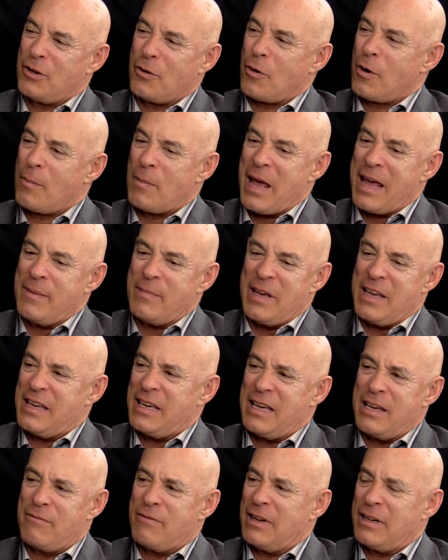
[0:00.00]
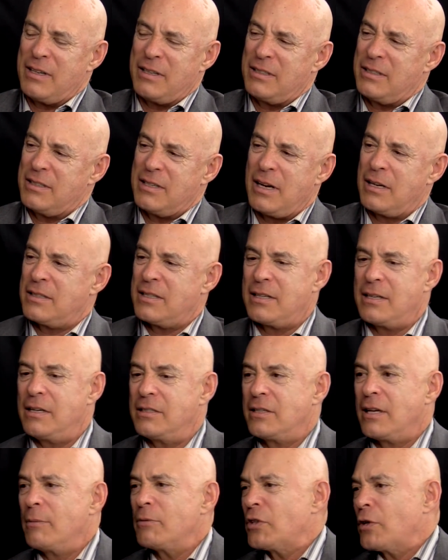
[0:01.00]
or maybe even
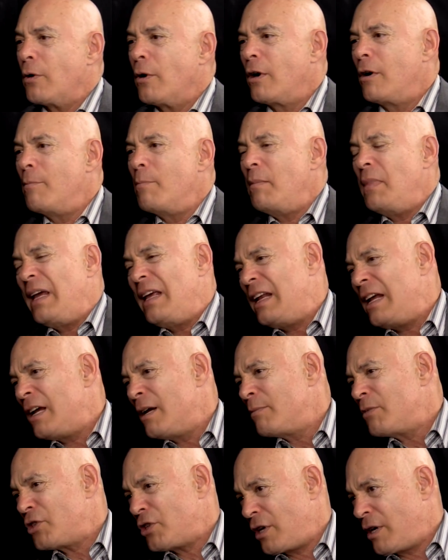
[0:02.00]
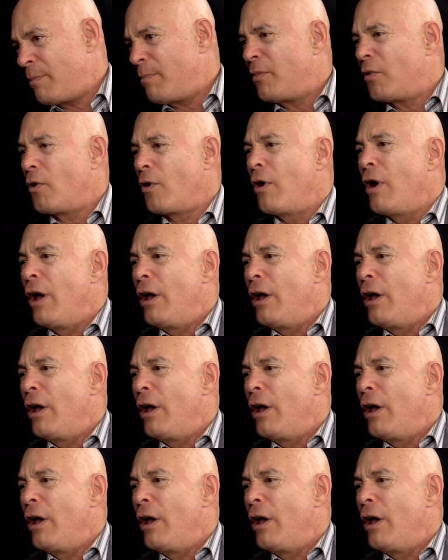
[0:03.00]
as some sort of mediumship or